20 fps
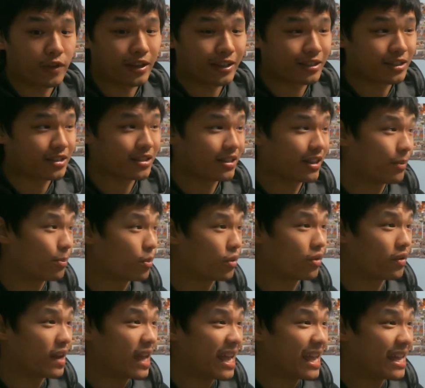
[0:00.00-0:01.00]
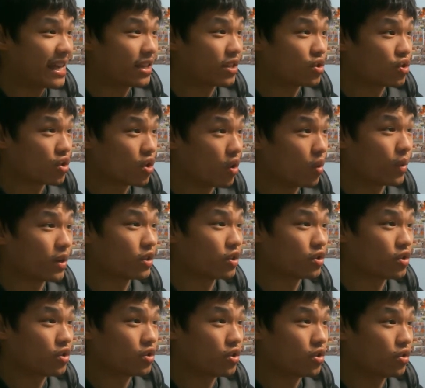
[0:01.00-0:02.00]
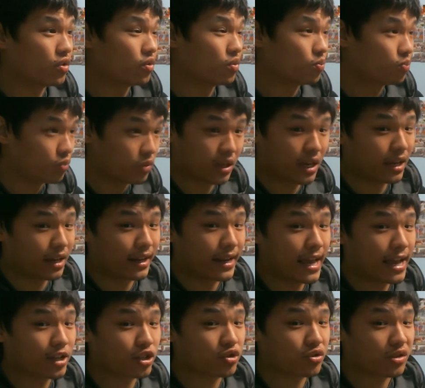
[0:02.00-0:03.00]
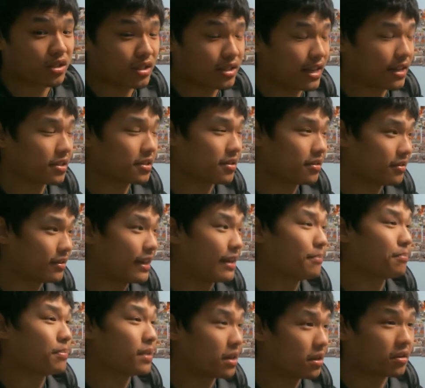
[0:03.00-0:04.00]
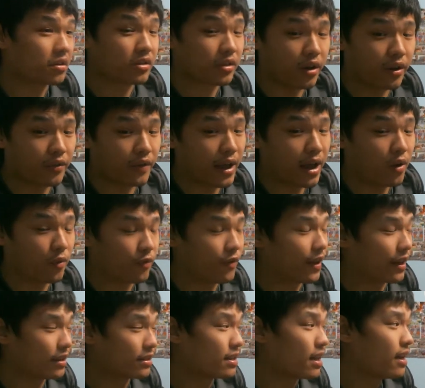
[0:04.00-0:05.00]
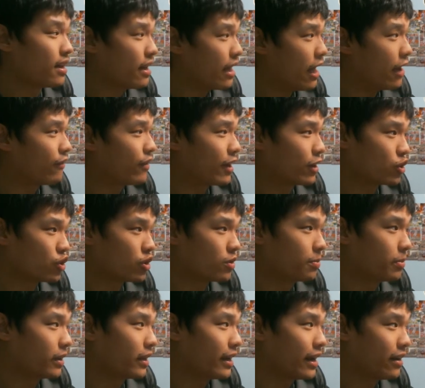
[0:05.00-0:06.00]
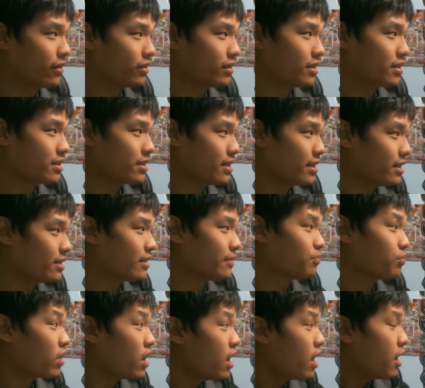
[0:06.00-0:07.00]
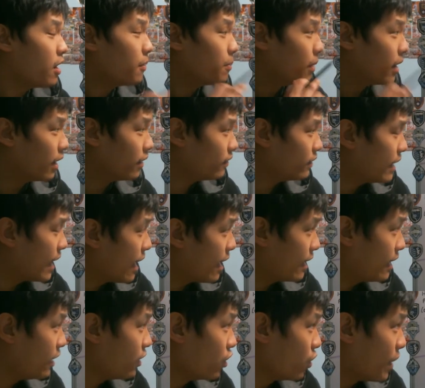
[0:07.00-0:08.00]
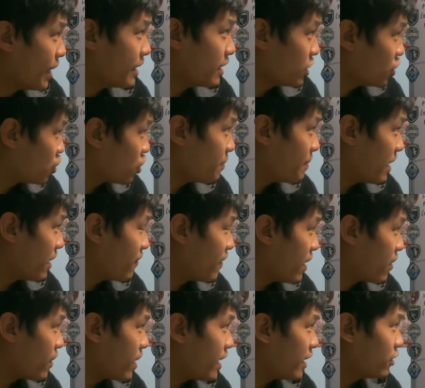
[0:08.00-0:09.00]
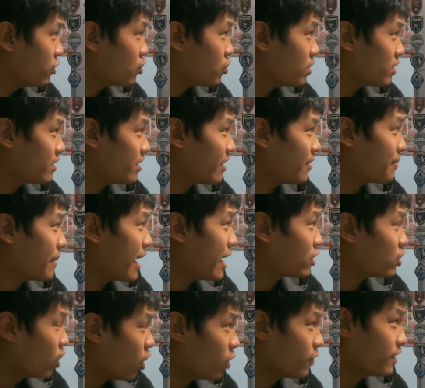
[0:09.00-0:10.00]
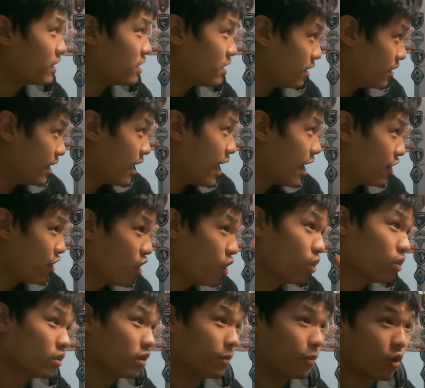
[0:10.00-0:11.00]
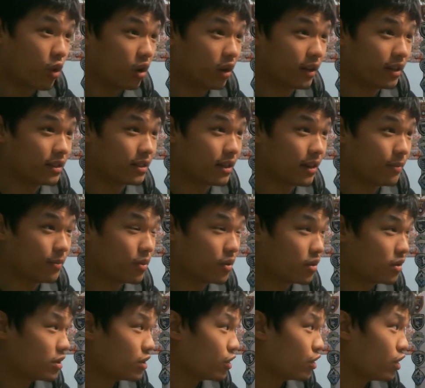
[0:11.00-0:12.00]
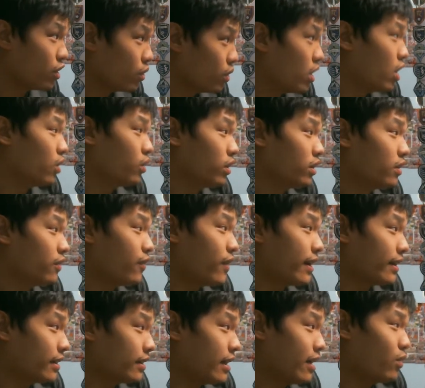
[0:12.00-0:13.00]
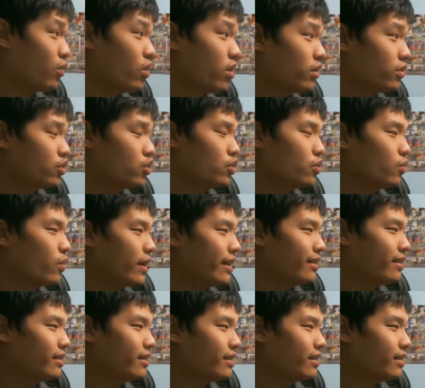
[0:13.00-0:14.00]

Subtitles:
in December is going to get an asterisk next to their name because of how things have actually played out this season? But yeah, either way, this should be a very interesting match. Obviously, I know the Portland Timbers, not only the fact that they want to win